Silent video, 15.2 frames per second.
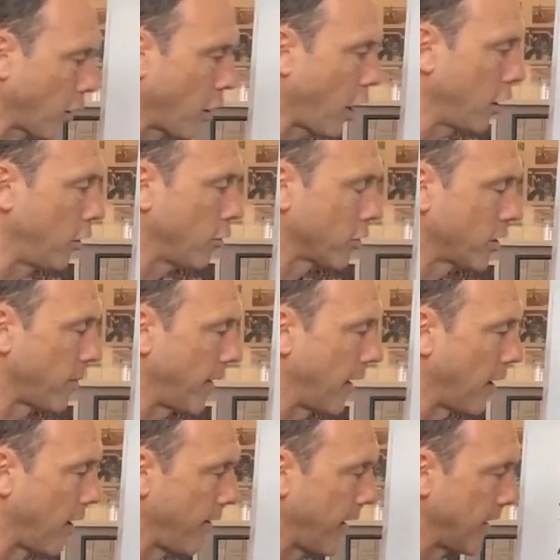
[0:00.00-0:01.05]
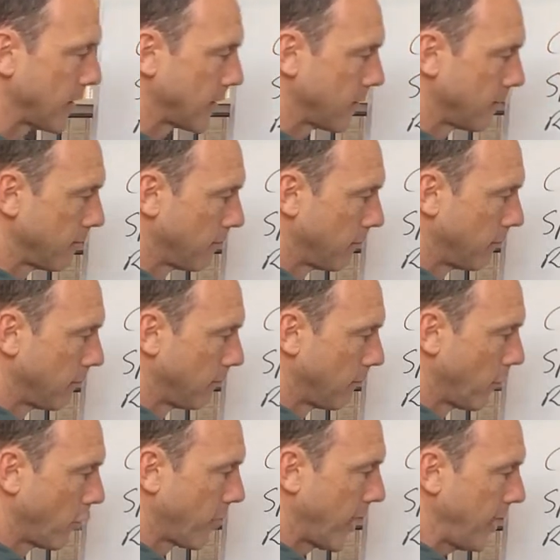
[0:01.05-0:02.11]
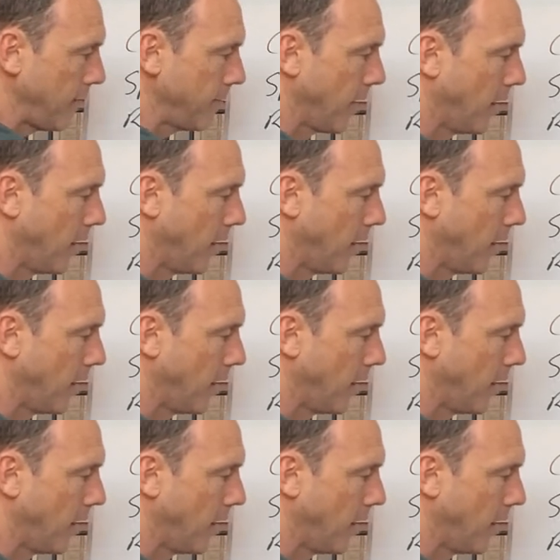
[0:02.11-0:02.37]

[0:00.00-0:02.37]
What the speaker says: kind of looks a bit like that. Okay?